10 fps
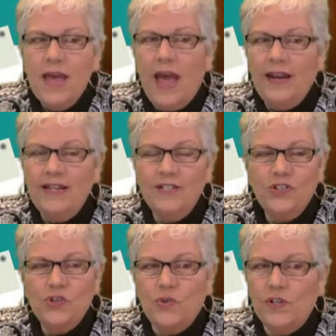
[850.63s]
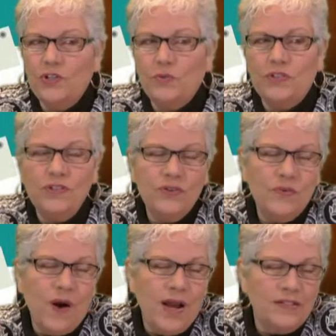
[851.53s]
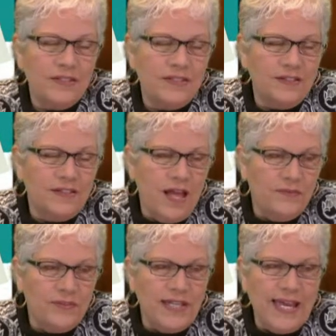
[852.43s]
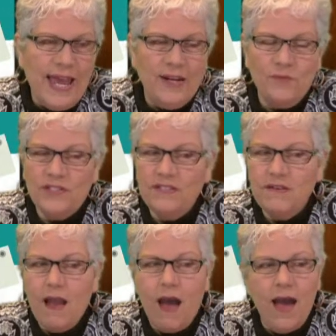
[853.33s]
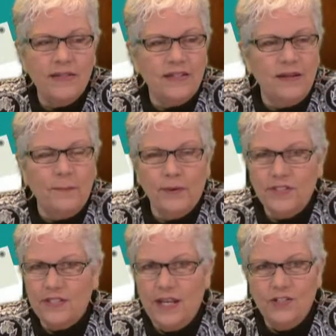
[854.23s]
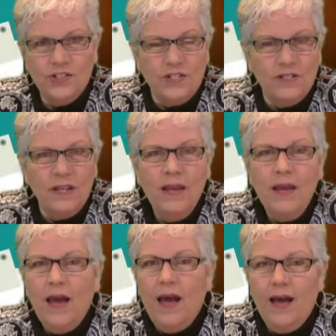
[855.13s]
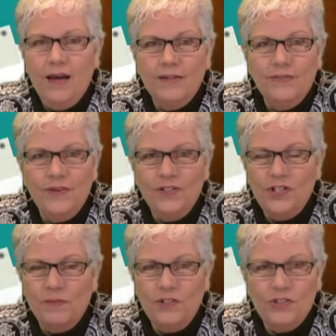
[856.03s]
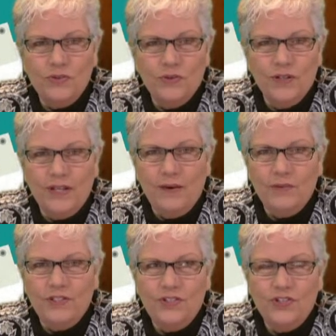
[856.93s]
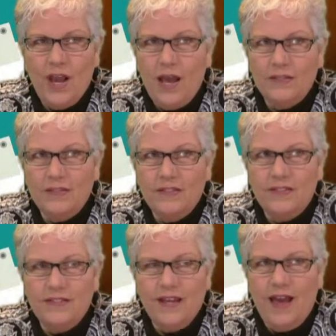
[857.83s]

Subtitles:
And his George was nuanced and lovely, and it was not an impersonation of Jimmy Stewart. It was just,